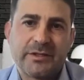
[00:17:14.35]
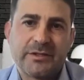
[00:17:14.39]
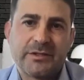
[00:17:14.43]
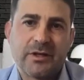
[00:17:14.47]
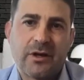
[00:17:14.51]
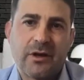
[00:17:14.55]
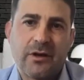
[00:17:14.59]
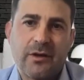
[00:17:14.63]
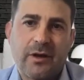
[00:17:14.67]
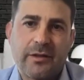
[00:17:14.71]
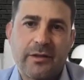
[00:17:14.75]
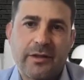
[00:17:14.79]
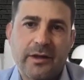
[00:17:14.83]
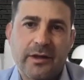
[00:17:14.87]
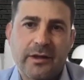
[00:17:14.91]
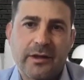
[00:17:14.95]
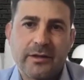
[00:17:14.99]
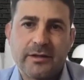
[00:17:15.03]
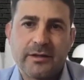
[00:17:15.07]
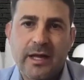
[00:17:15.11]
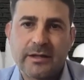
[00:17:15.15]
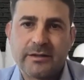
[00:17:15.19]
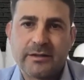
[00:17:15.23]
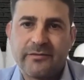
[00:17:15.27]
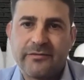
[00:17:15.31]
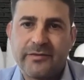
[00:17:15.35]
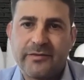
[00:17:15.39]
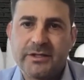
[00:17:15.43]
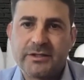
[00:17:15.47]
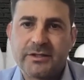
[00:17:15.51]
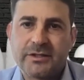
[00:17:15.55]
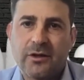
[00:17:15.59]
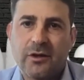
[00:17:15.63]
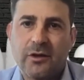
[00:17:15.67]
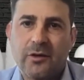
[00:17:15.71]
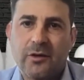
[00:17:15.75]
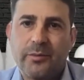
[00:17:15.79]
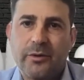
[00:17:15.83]
So I think that defeats
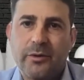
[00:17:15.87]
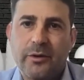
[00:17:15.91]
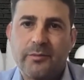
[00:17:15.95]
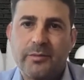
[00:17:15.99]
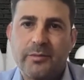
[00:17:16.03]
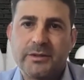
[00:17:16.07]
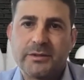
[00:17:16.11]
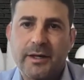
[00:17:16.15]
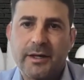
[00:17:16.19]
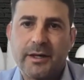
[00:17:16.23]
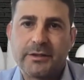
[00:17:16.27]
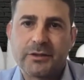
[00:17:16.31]
the whole purpose.